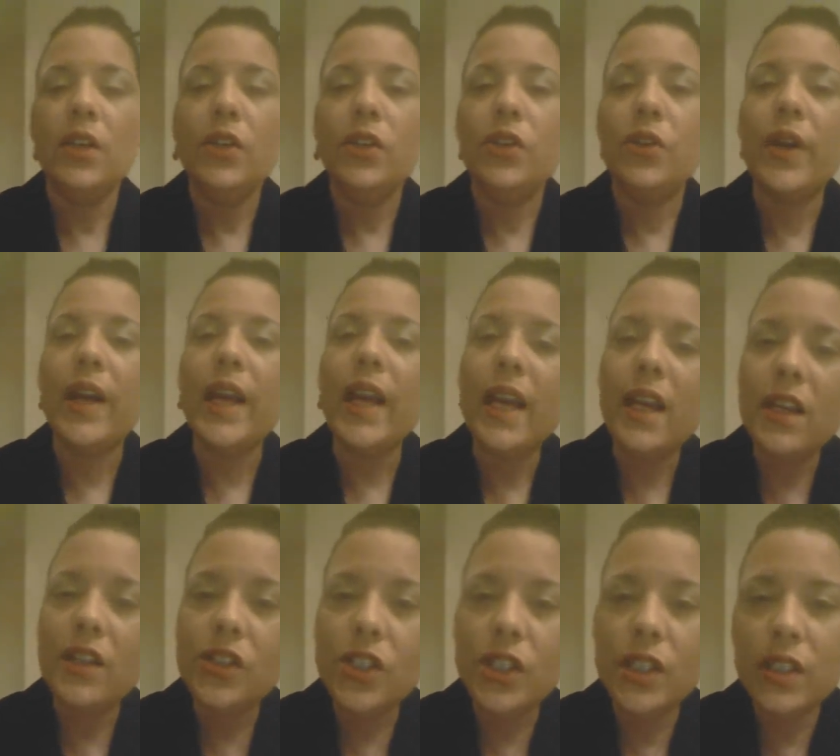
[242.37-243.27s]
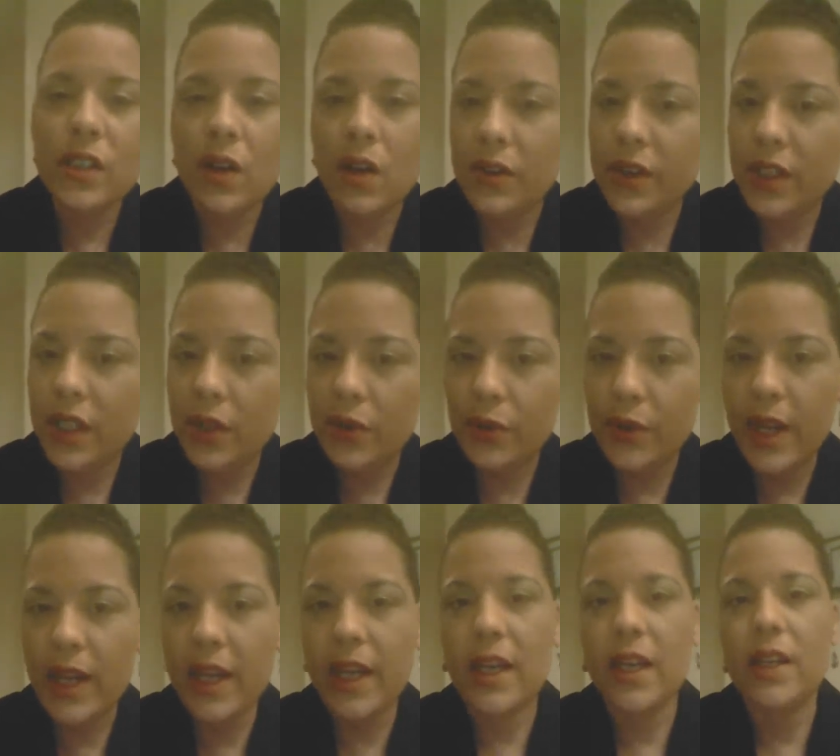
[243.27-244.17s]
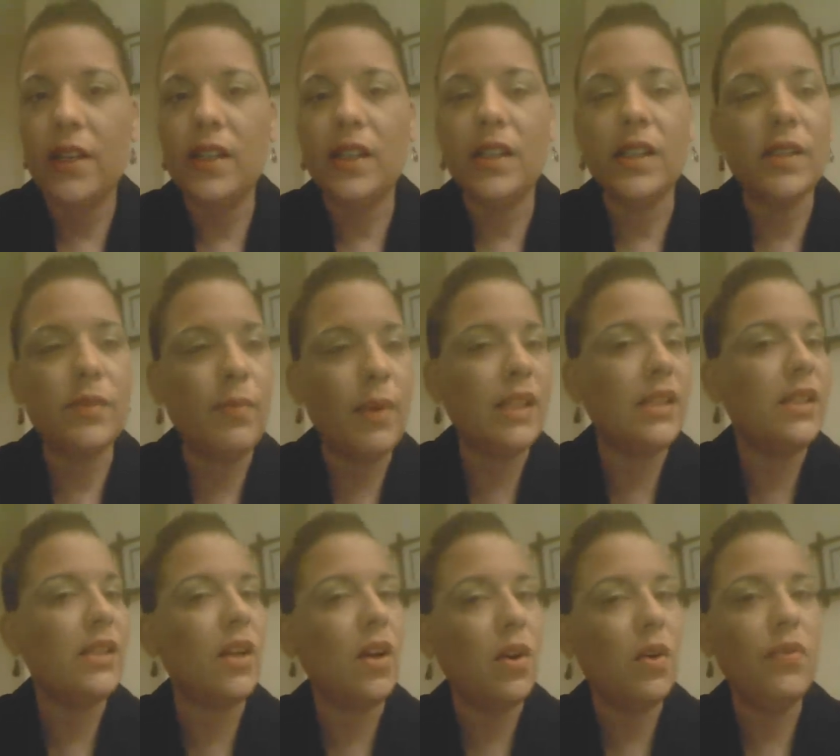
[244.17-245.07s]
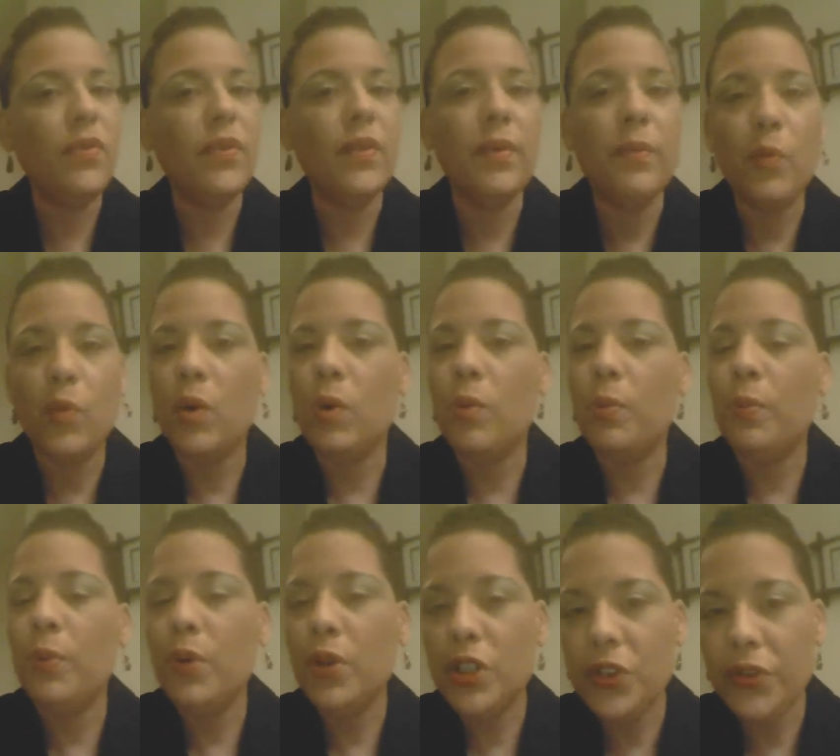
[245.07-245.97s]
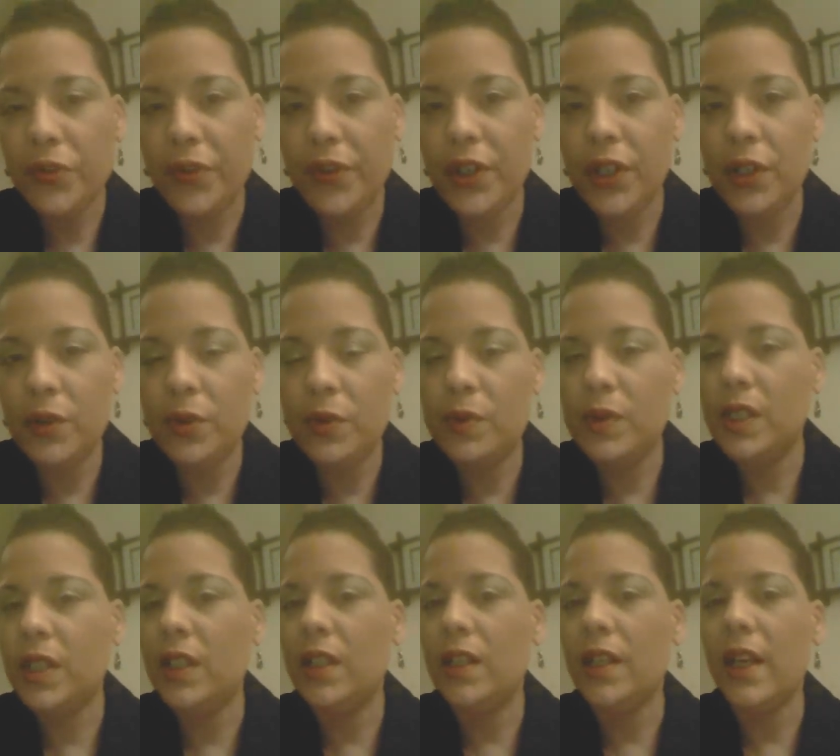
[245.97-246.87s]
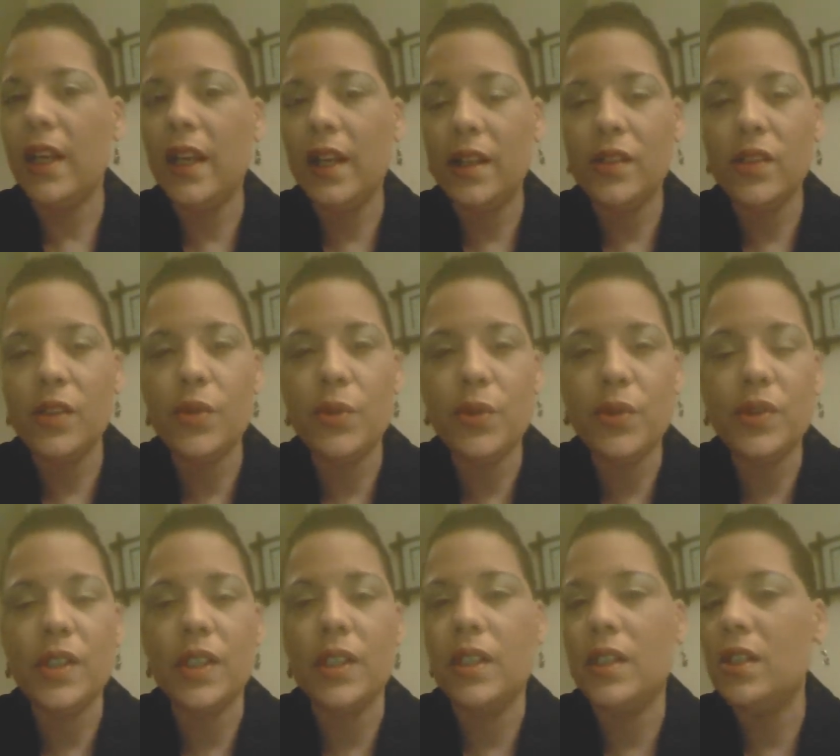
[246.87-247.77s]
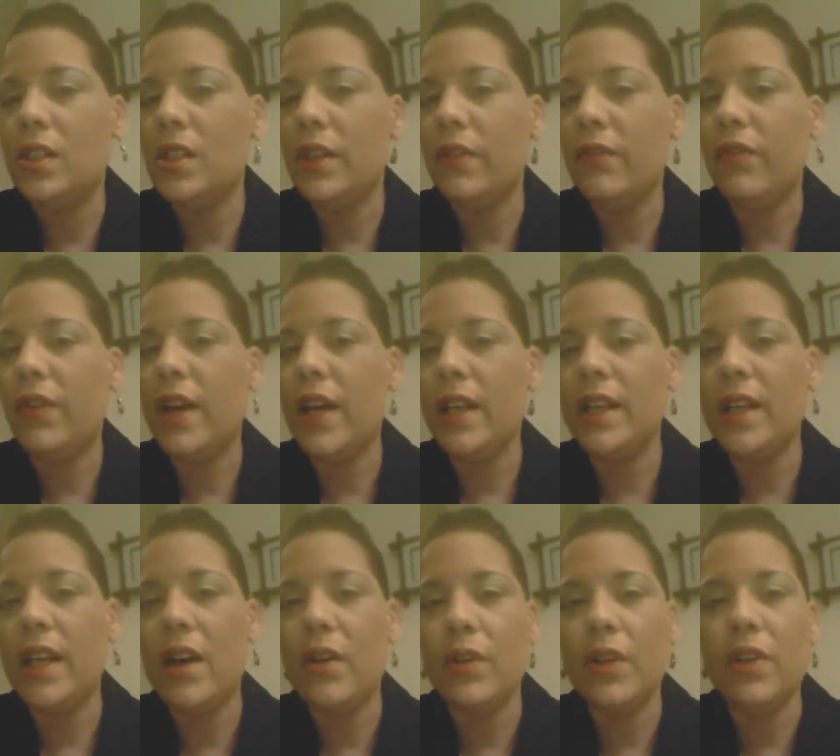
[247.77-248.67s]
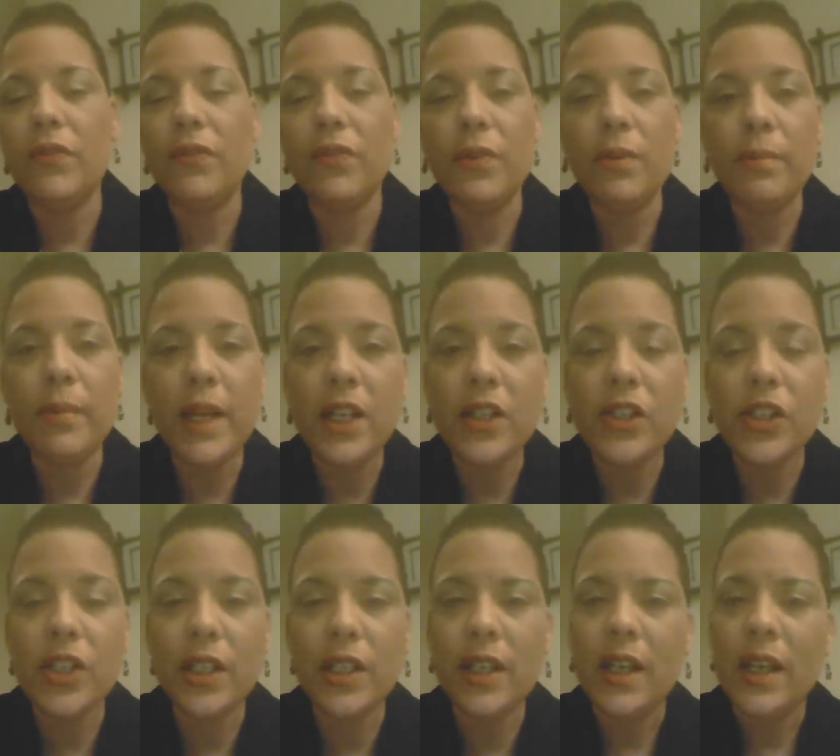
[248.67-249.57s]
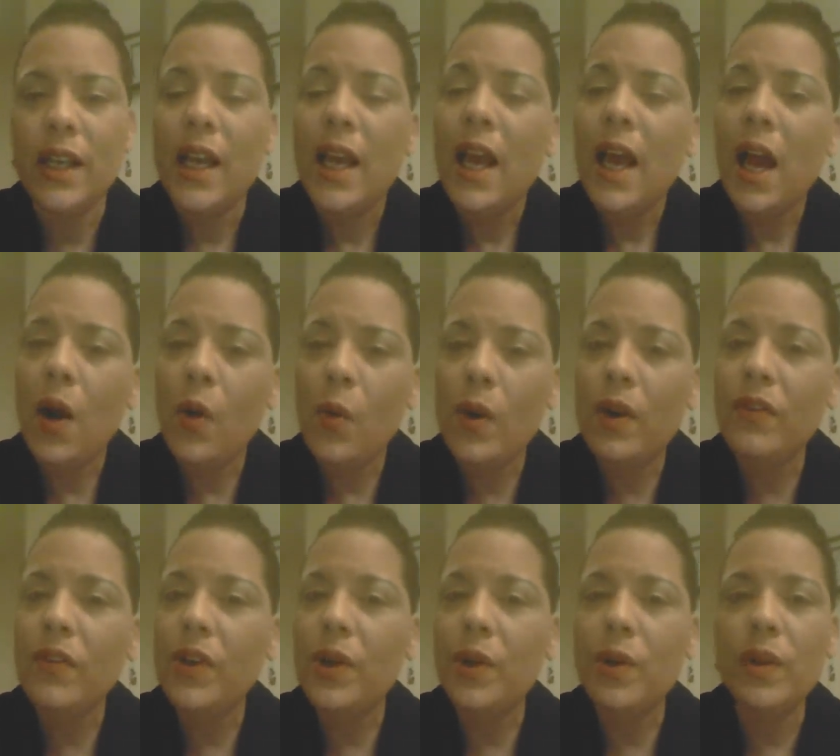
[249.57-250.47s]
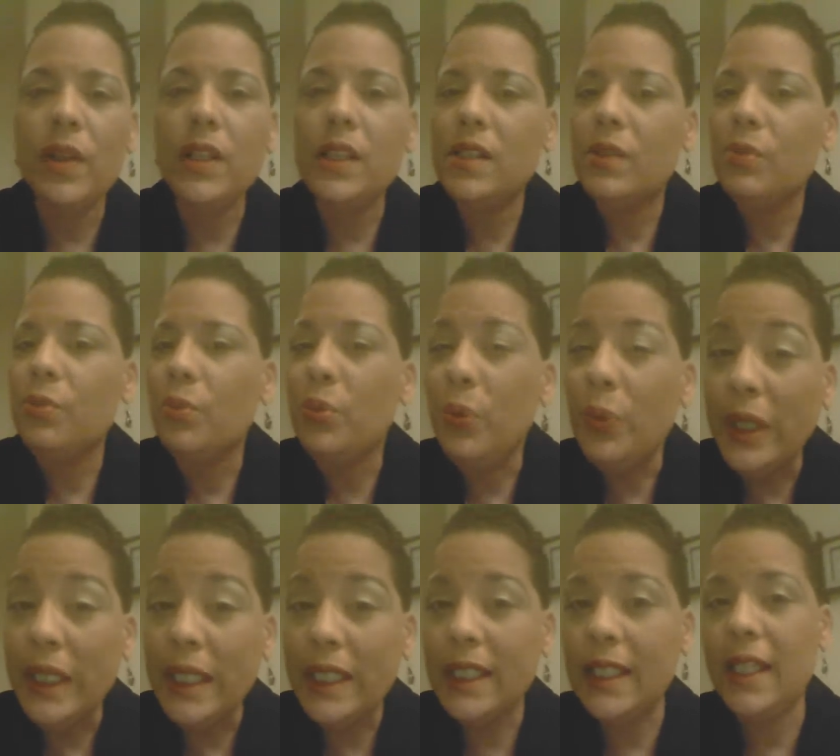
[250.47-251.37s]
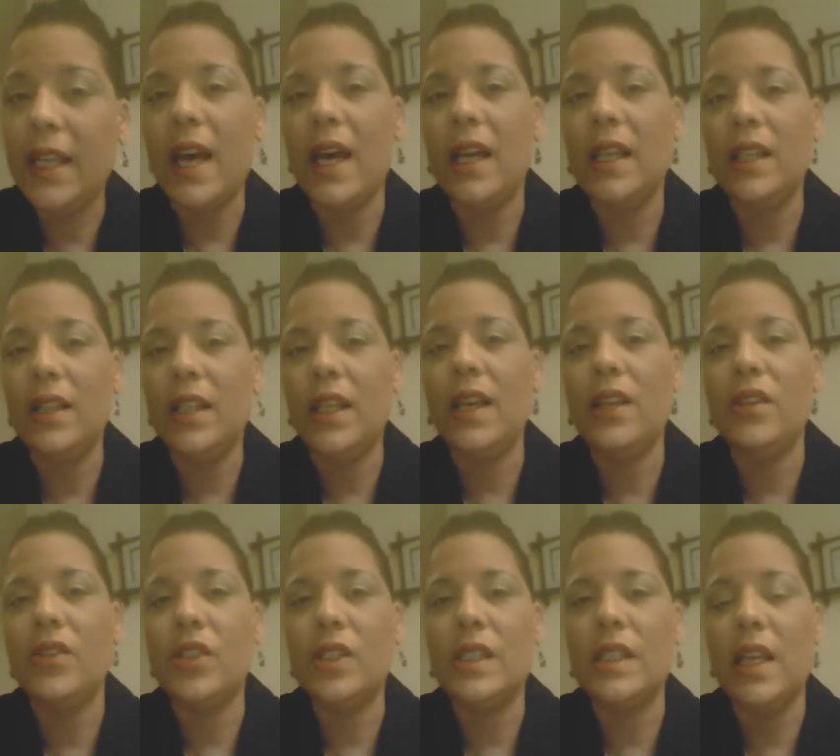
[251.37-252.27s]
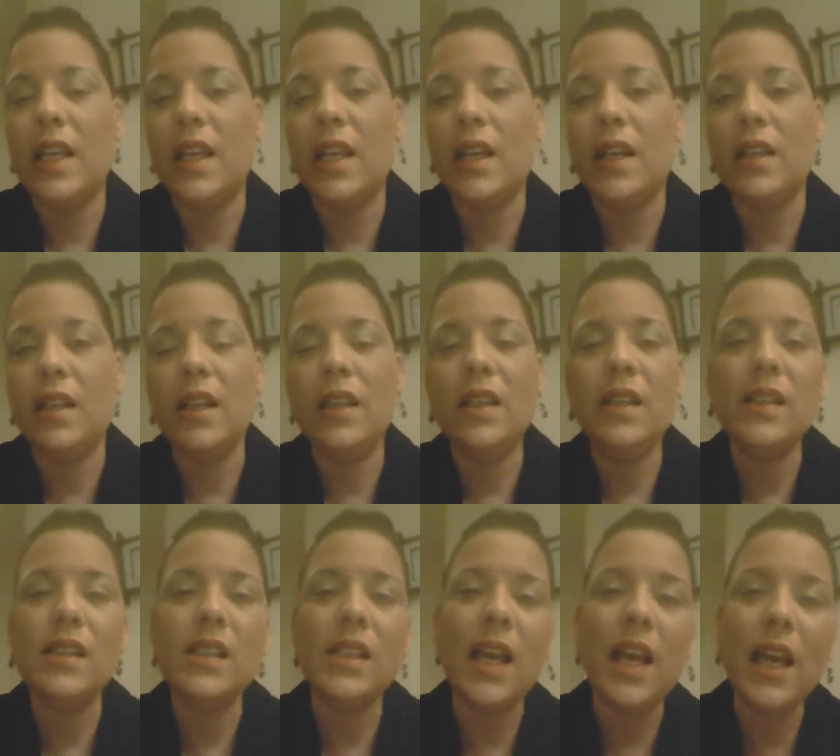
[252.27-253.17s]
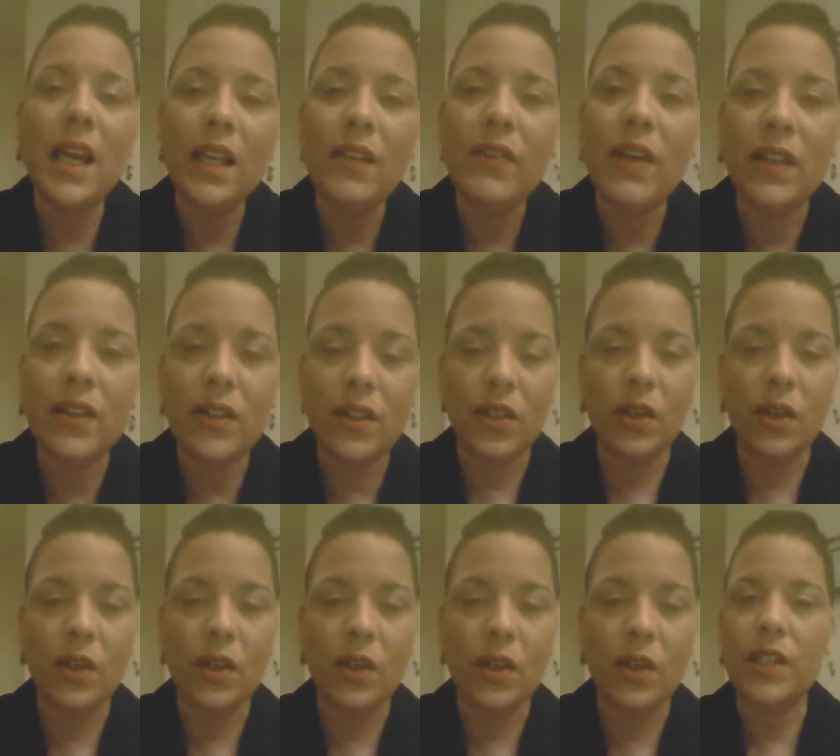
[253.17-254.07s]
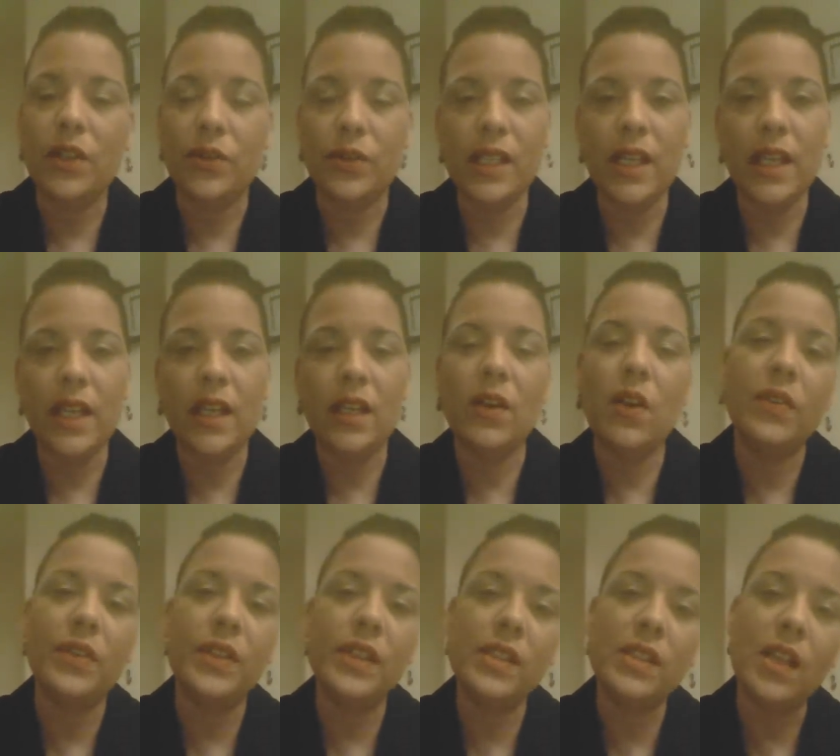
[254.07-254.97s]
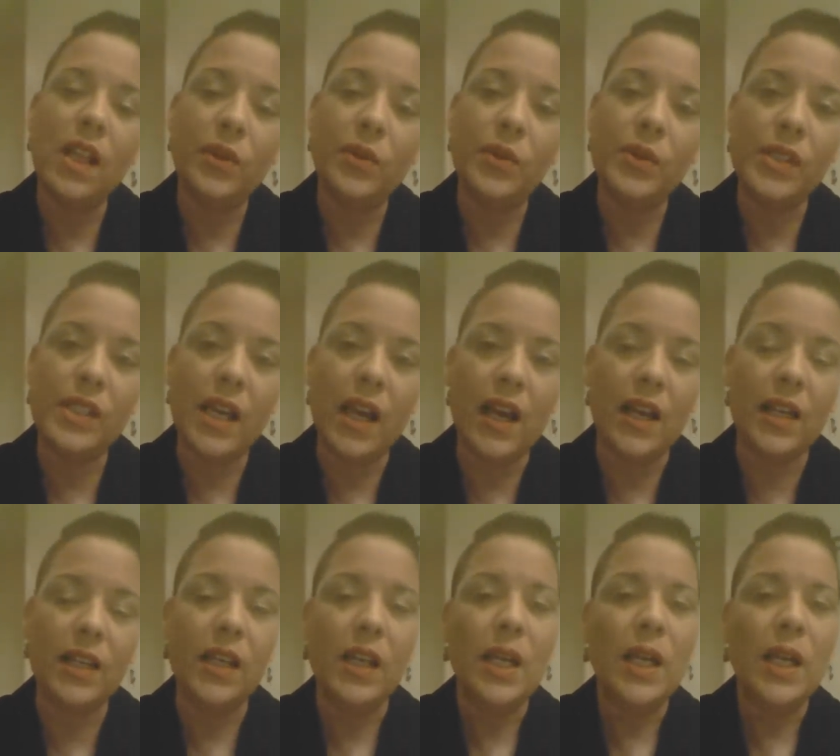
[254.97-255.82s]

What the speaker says: Your agent, on the other hand, as myself, will push for you to get answers and to find out information. However, it's really out of the agent's hand, and it's kind of out of the negotiator's hand on the seller side,